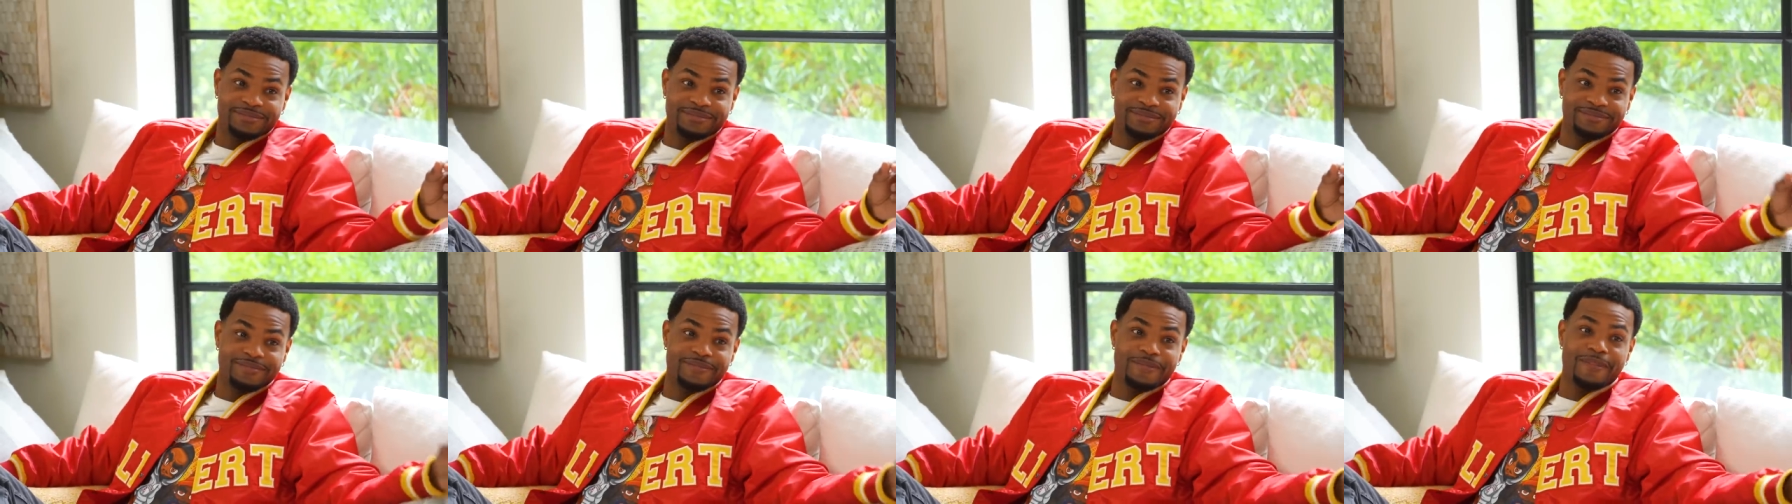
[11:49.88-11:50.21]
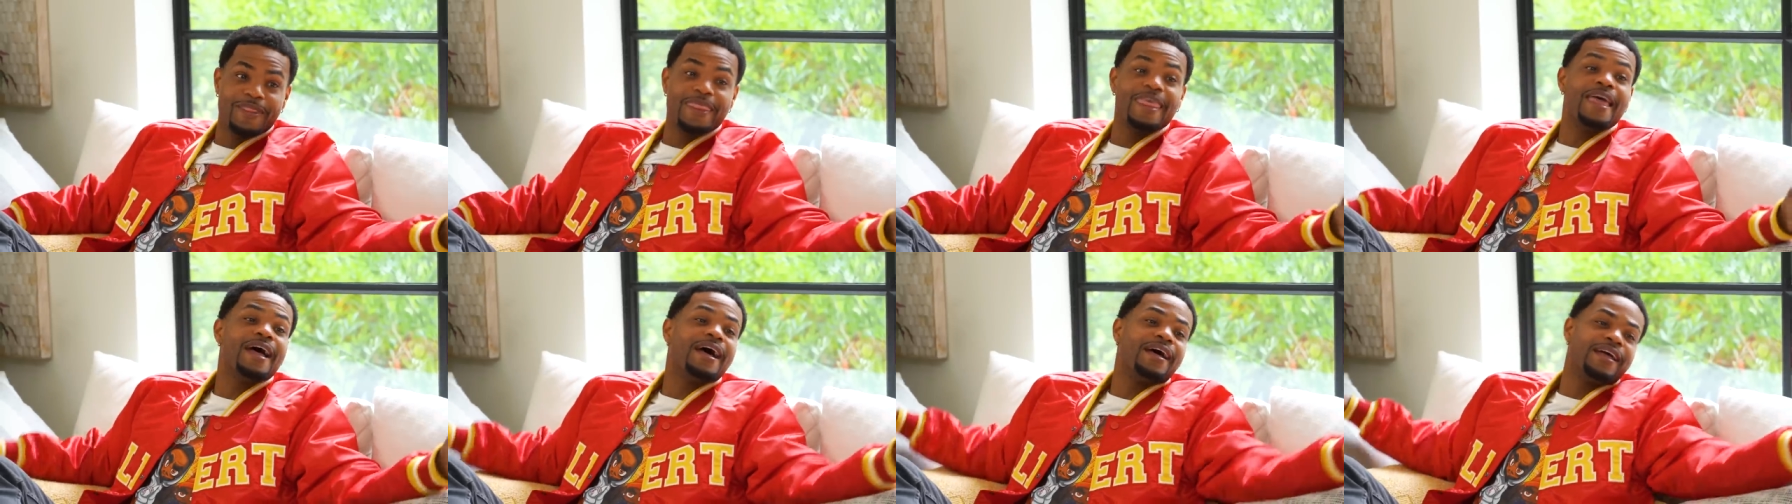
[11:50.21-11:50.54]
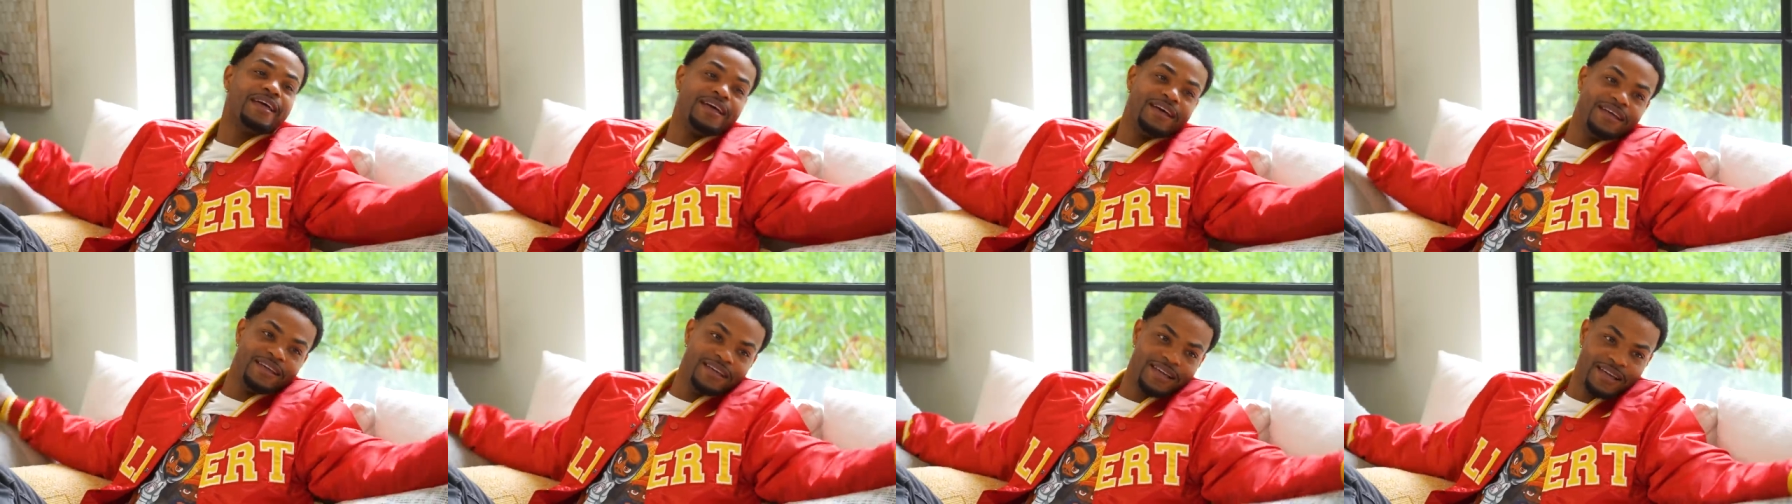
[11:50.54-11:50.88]
writer. Yeah,
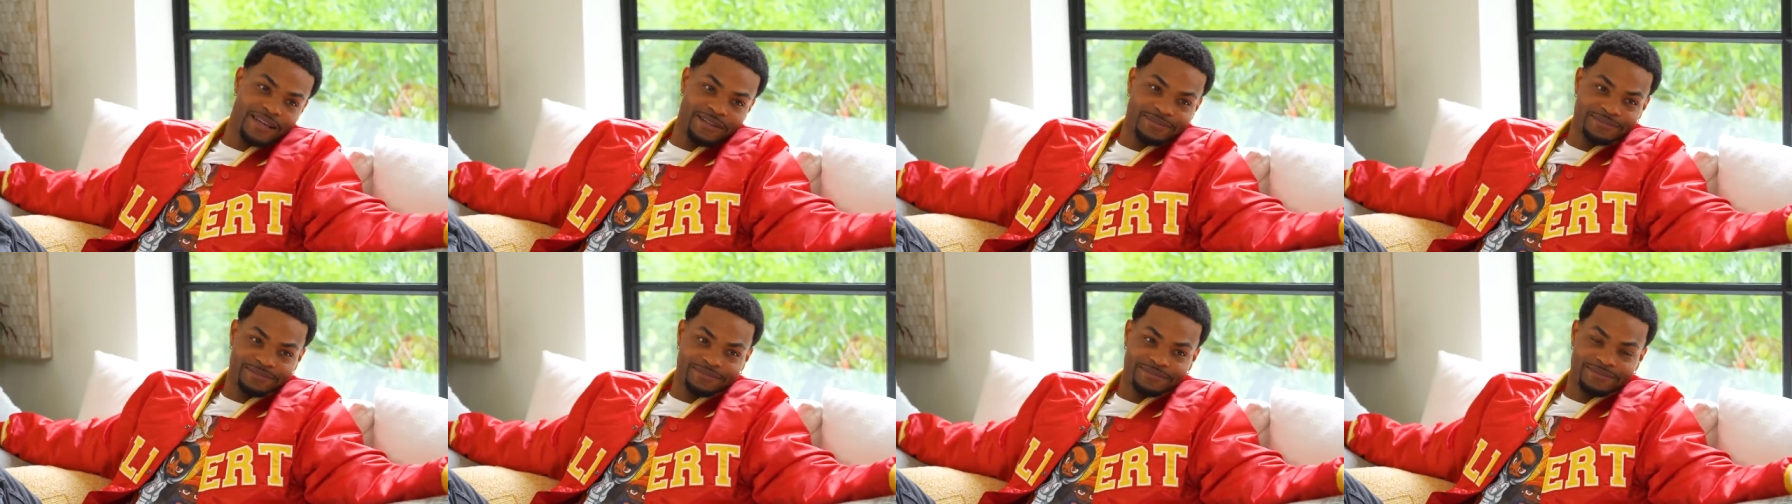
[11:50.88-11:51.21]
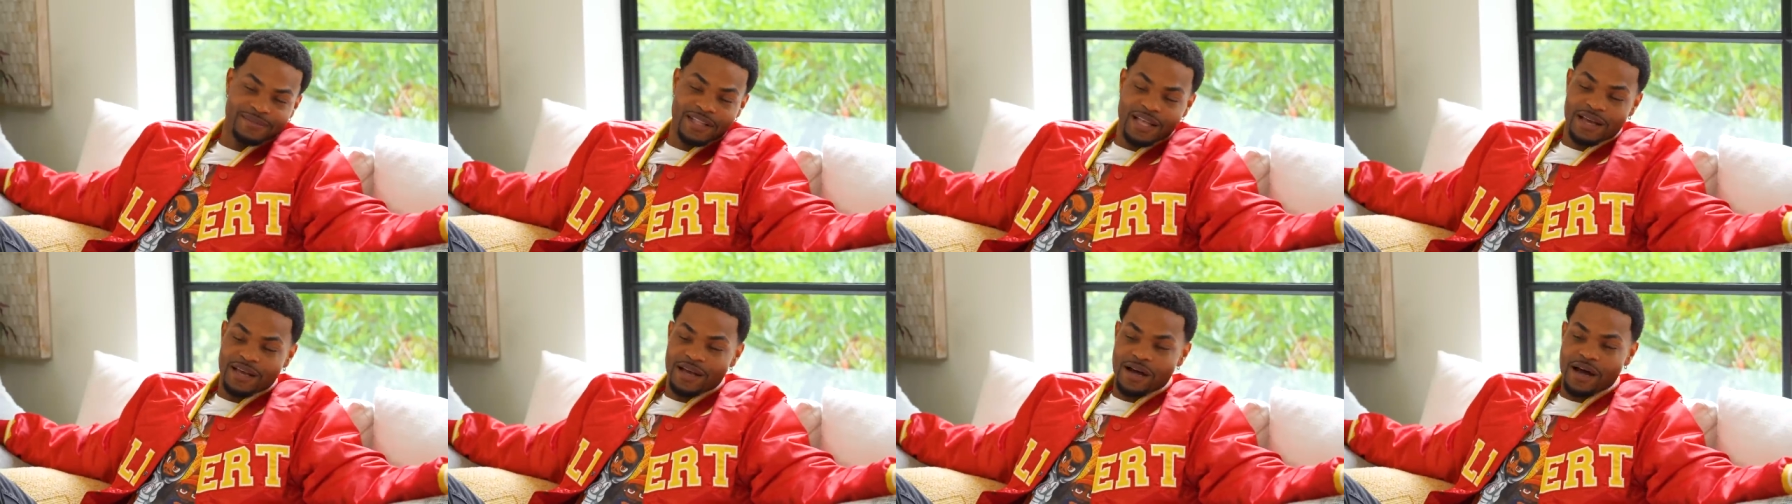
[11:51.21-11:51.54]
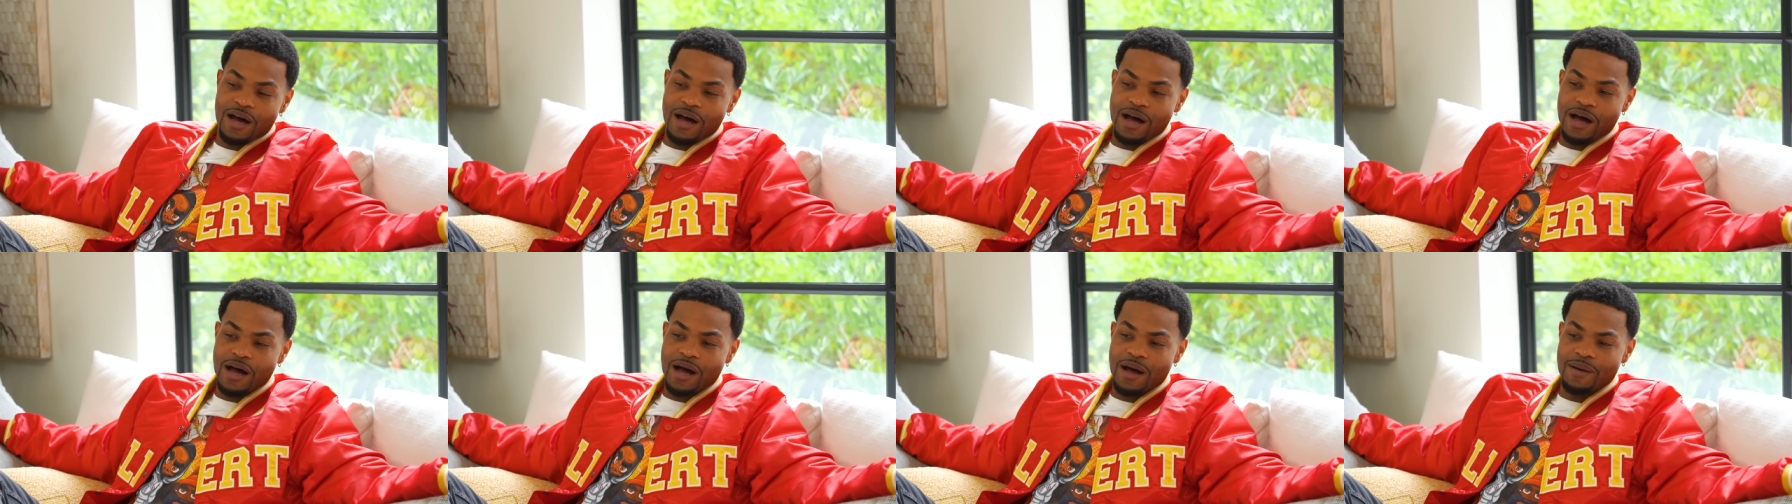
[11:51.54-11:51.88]
yeah, yeah.
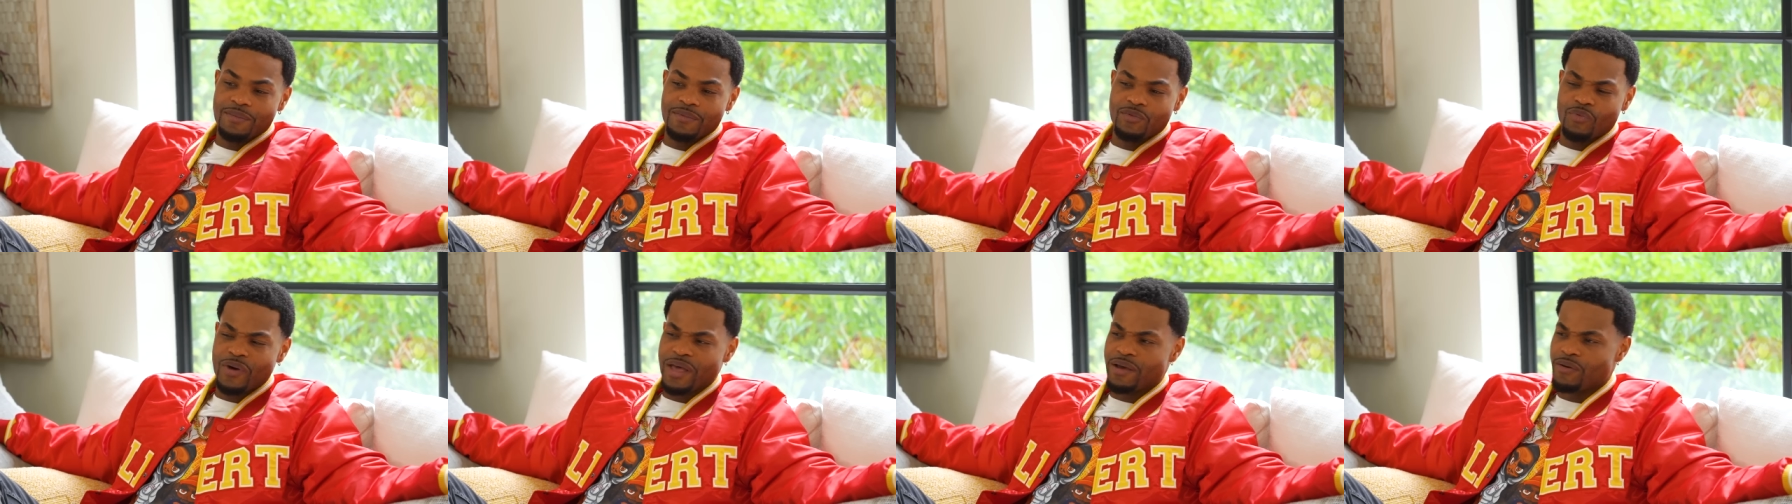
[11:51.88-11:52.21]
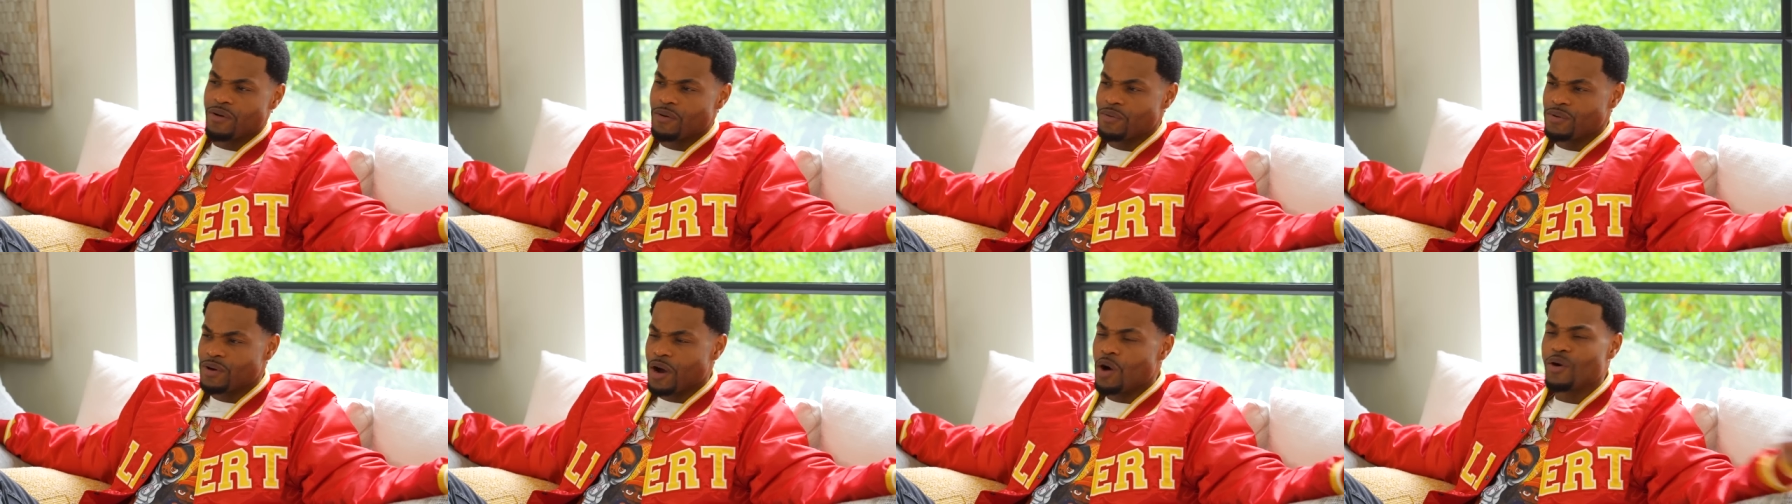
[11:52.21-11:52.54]
Um, wait, well,